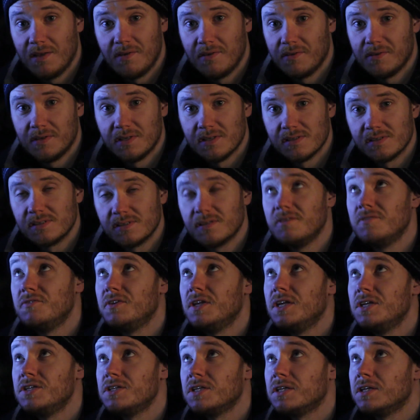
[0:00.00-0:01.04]
everything's
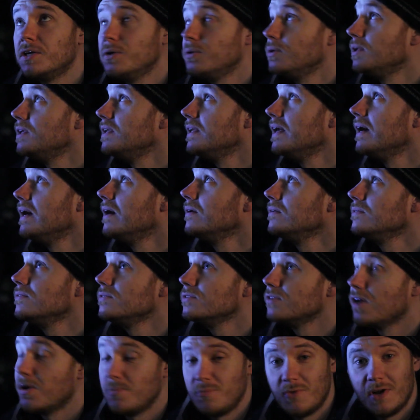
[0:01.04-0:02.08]
finishing cooling down,
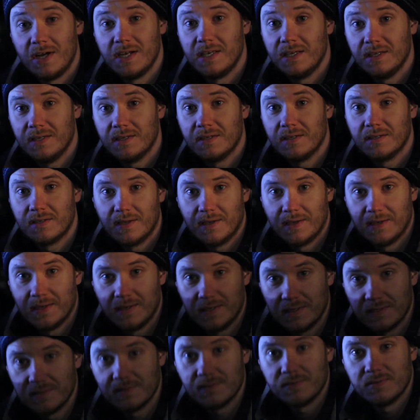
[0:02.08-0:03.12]
so I'm ready
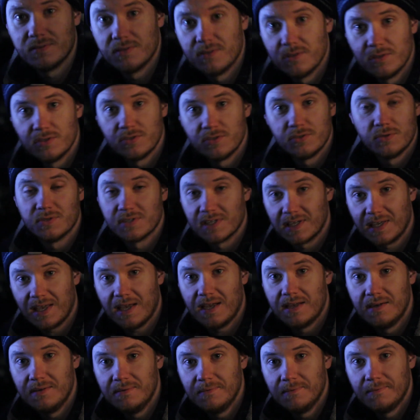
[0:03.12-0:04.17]
as soon as I
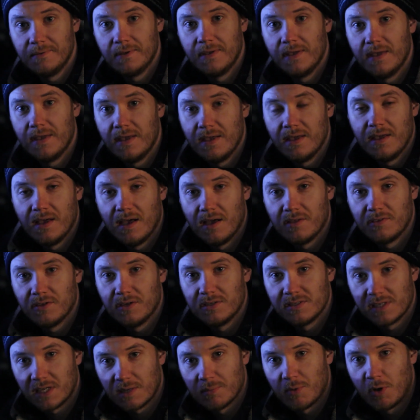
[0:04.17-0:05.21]
can. I thought
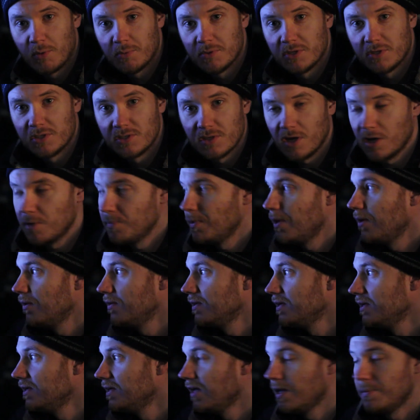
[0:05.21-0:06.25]
I'd take a moment to talk about
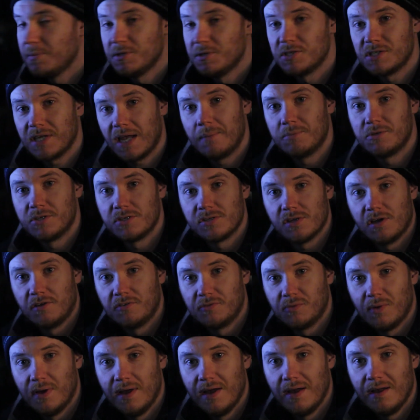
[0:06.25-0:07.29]
the image capture
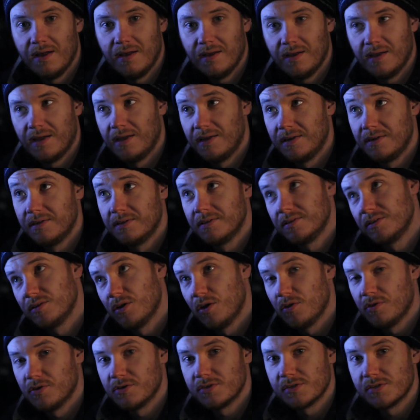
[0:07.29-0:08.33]
software and
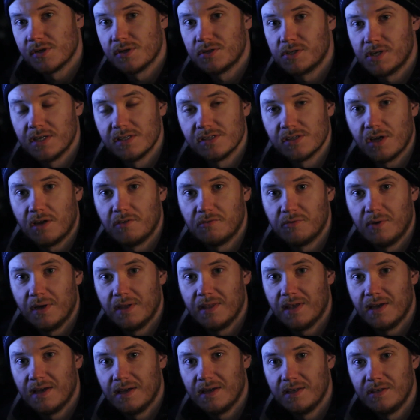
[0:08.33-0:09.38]
other associated software
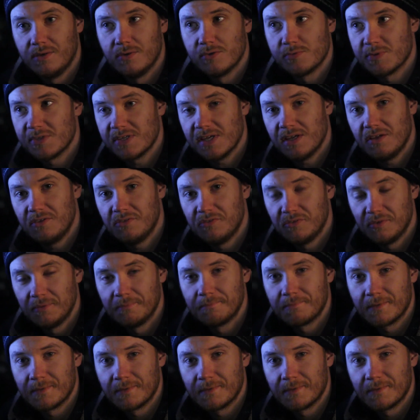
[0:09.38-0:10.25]
that I use myself.